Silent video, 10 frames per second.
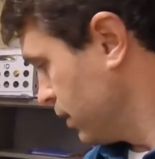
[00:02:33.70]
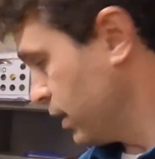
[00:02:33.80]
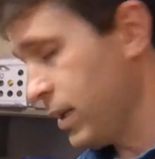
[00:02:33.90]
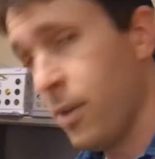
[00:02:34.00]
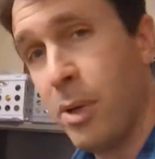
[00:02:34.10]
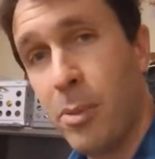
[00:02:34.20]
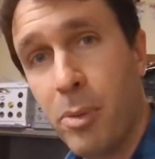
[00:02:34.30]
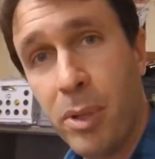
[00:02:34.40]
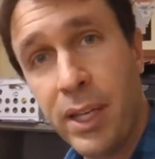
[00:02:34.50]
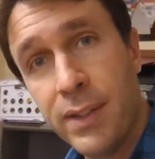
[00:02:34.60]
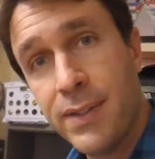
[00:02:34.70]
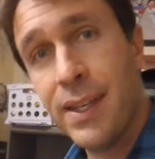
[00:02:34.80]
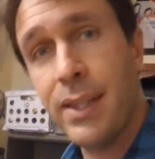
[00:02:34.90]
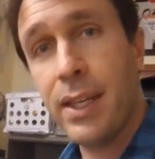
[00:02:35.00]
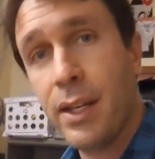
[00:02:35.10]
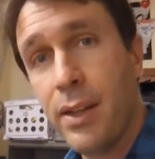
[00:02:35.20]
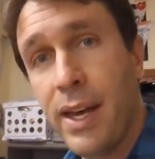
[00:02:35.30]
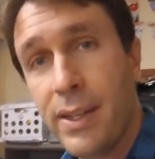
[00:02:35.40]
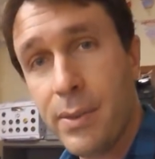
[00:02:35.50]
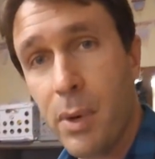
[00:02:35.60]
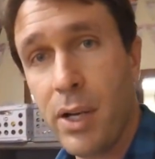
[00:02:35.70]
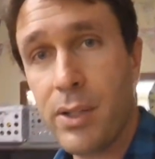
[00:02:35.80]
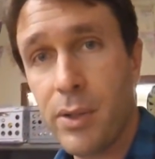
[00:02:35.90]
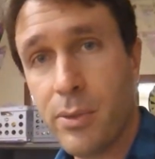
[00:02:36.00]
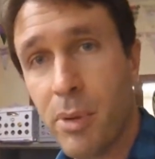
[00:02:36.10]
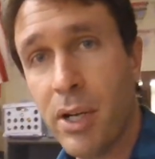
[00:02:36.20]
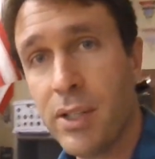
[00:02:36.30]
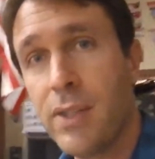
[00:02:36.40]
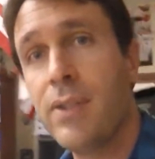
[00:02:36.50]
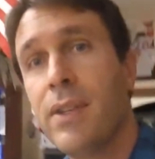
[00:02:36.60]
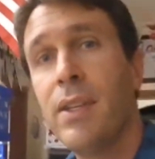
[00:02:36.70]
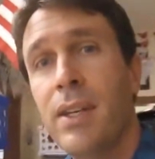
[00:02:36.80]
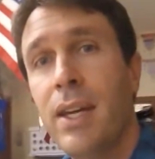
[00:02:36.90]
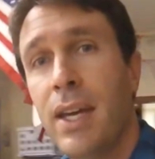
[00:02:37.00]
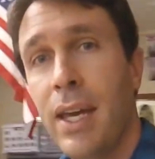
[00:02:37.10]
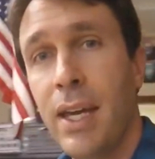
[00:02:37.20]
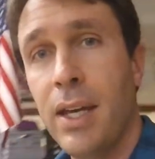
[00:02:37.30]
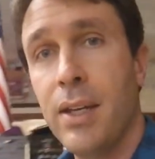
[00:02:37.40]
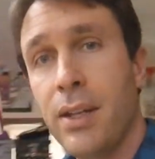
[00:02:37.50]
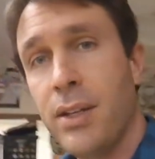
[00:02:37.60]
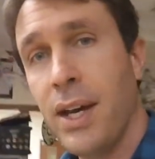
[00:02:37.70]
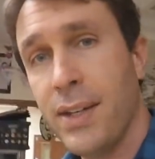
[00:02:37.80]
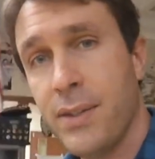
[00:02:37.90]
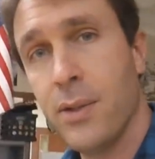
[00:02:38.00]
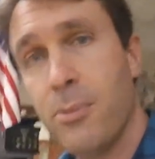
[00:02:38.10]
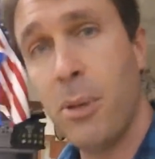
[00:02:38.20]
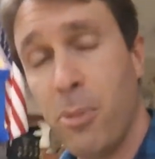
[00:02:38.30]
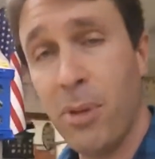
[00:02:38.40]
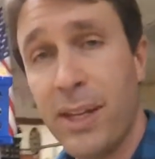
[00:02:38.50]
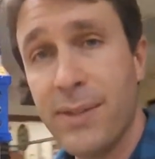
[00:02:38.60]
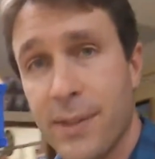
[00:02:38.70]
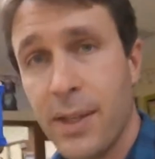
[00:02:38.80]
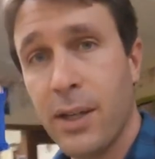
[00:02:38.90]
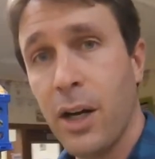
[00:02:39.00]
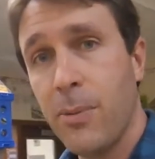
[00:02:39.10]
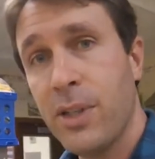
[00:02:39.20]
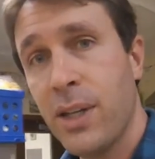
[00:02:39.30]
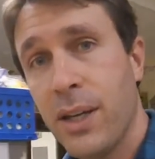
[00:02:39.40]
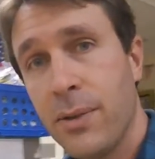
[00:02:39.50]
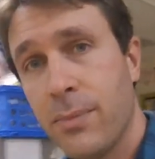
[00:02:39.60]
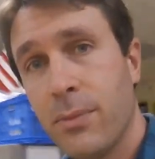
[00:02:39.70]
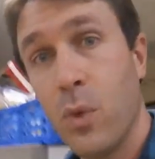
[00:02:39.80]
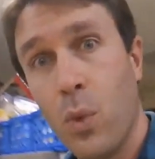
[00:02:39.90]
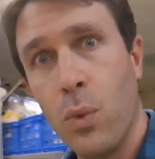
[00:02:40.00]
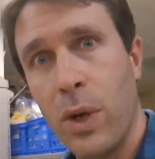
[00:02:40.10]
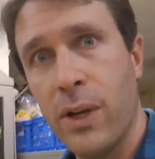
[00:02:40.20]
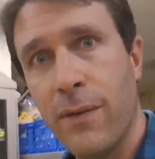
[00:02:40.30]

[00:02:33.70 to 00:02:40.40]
On the paper plates at the end of class, wash those brushes and toss those paper plates in the garbage can when you're